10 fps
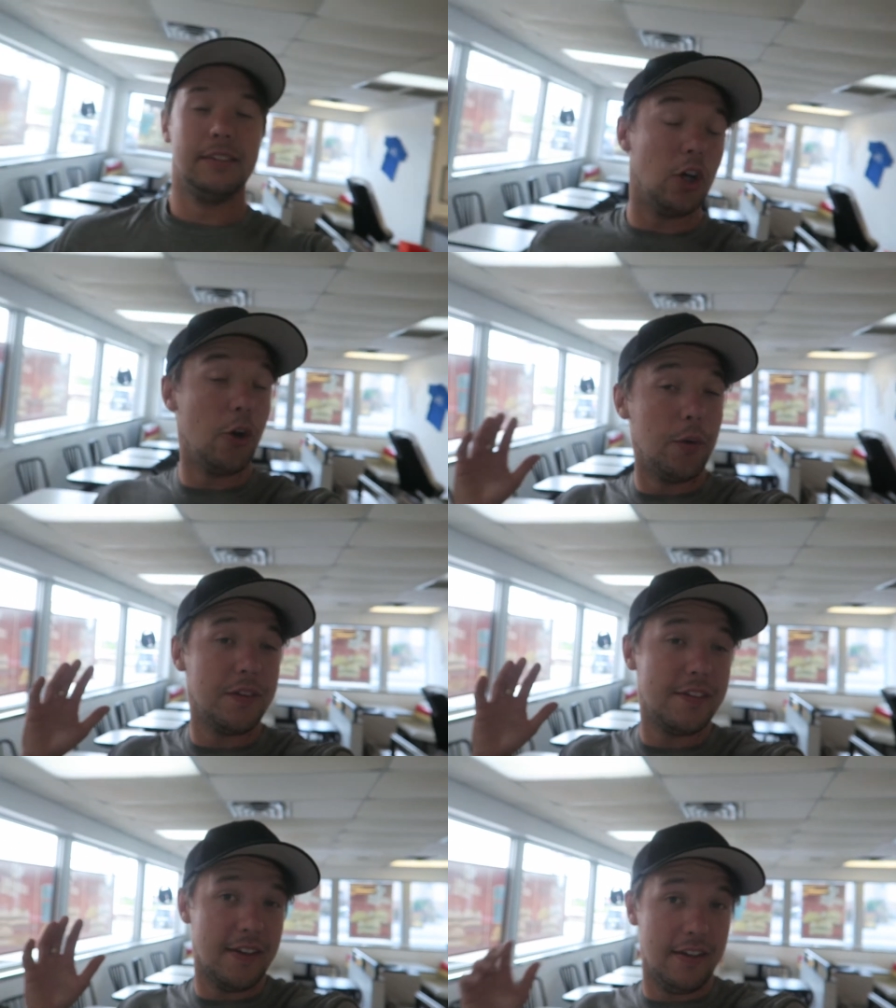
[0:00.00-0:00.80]
don't know
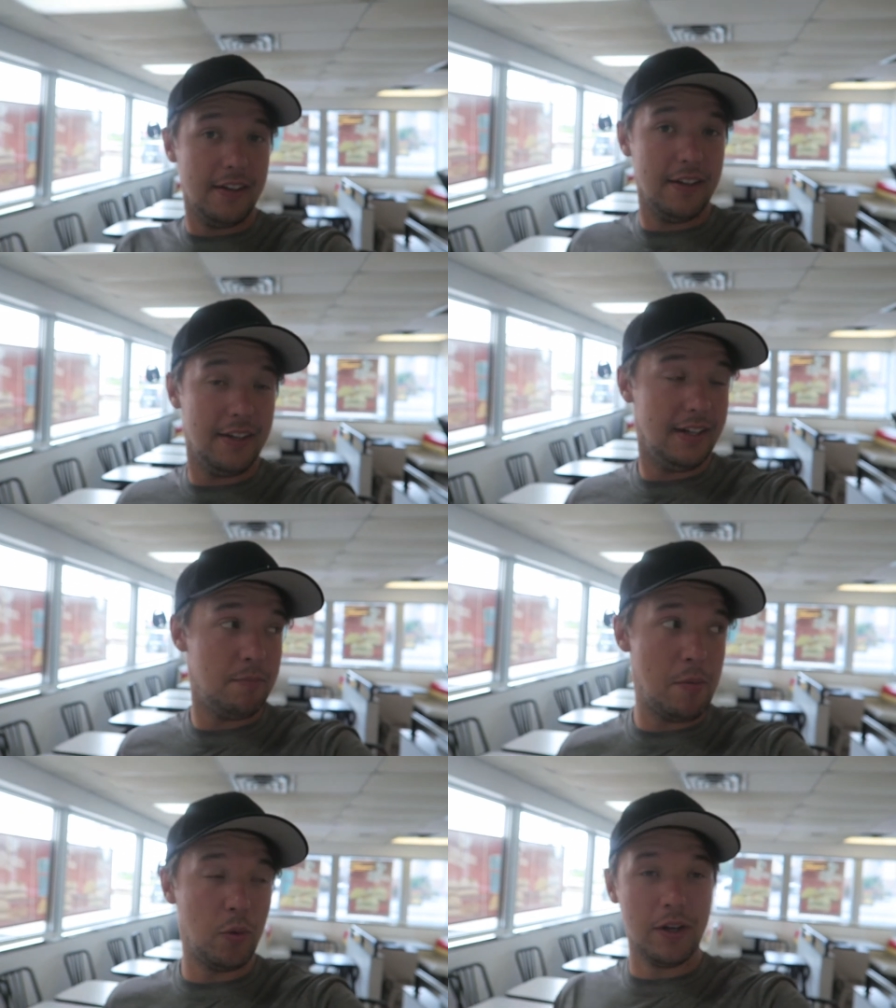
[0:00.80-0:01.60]
what to tell you.
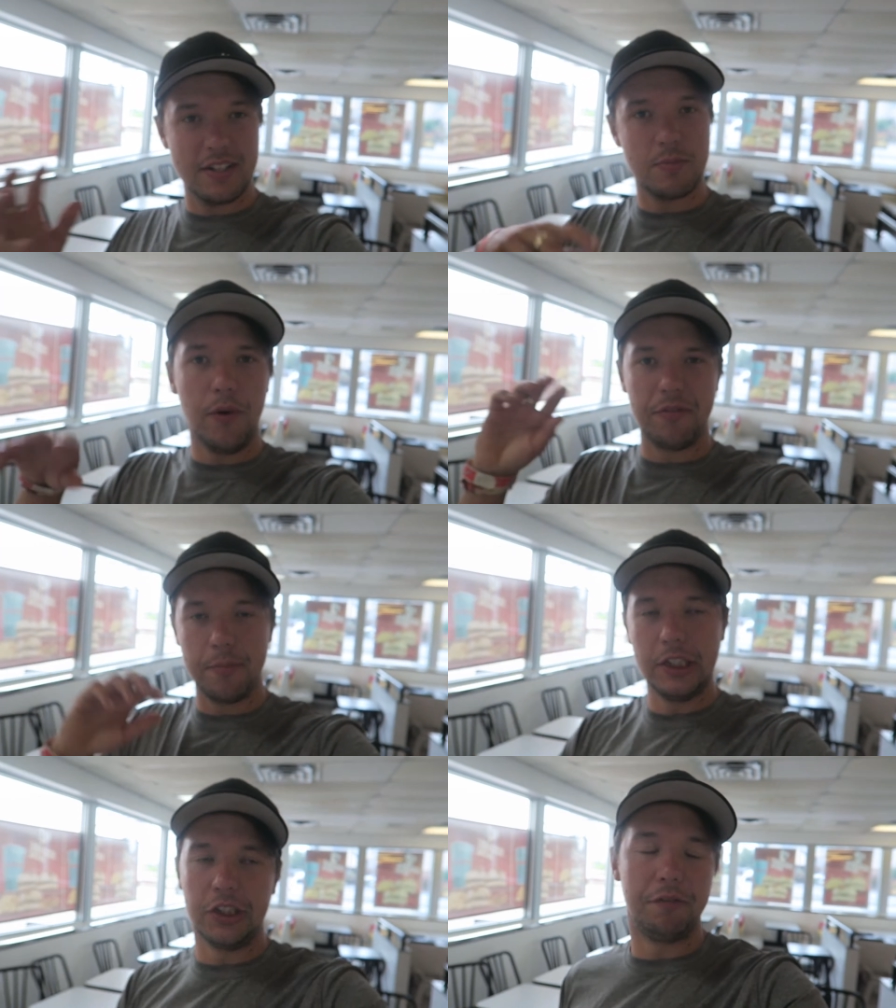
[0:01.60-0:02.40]
Maybe we'll get some more
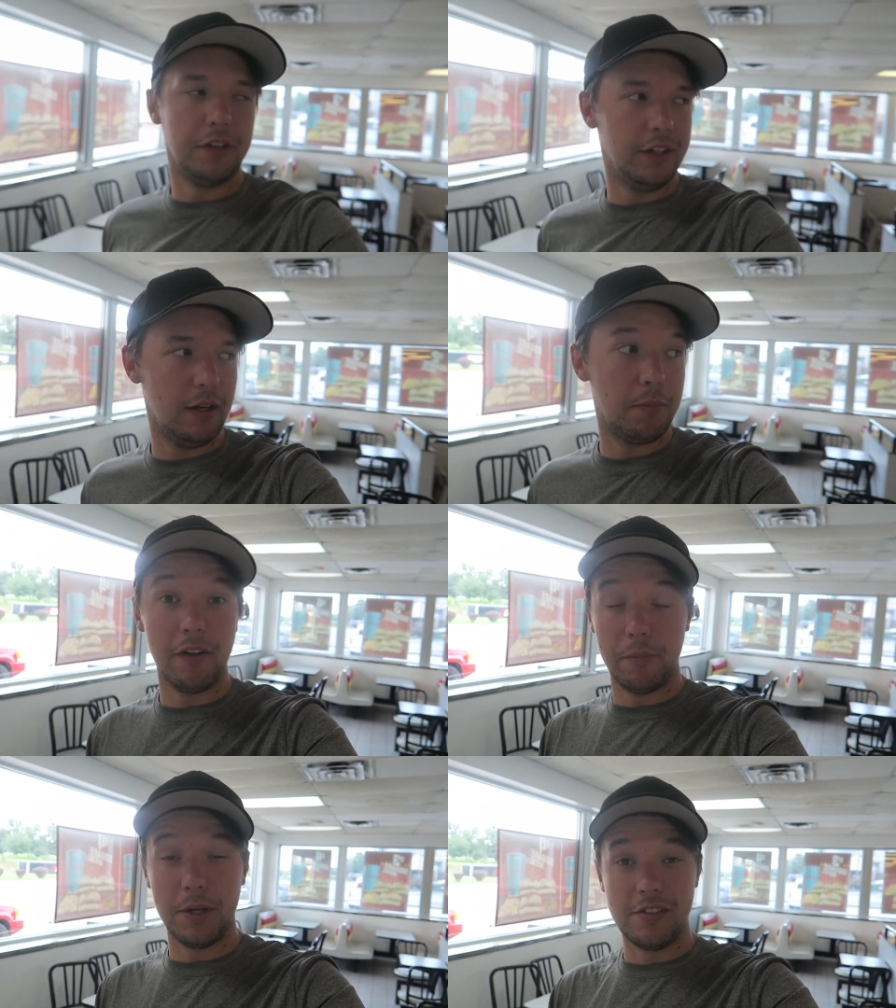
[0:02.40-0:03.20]
information and fill you in, but
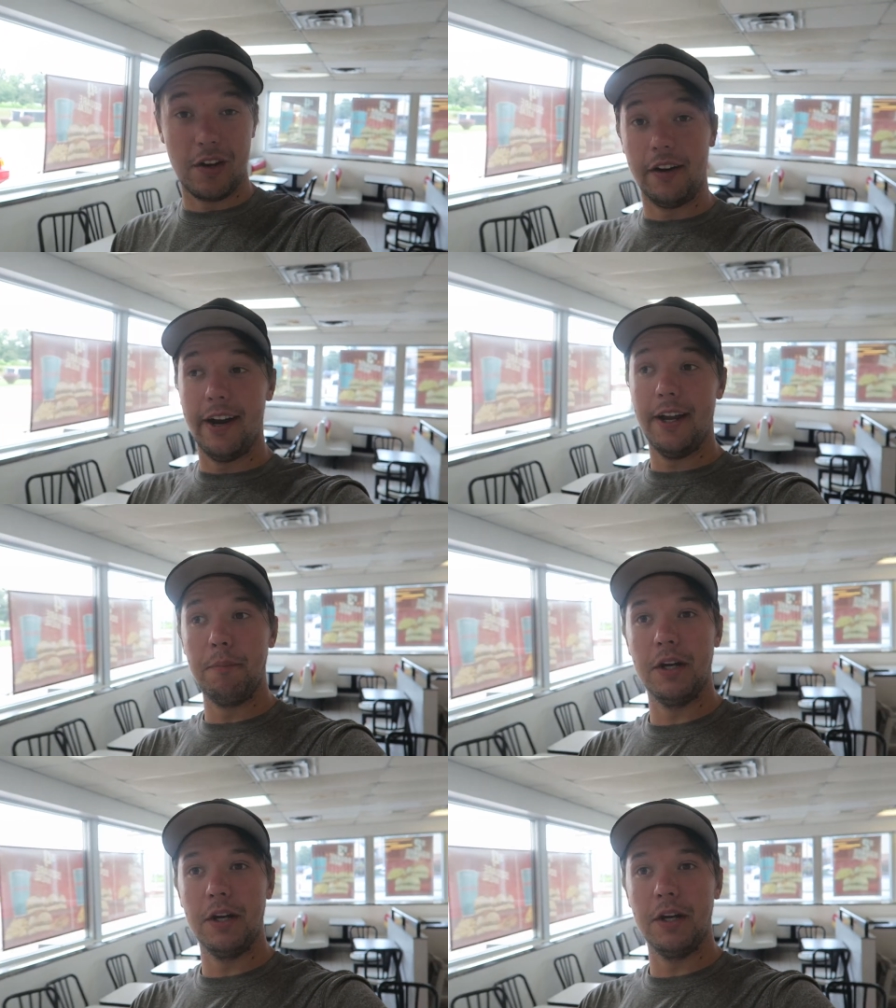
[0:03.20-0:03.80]
everybody's all right.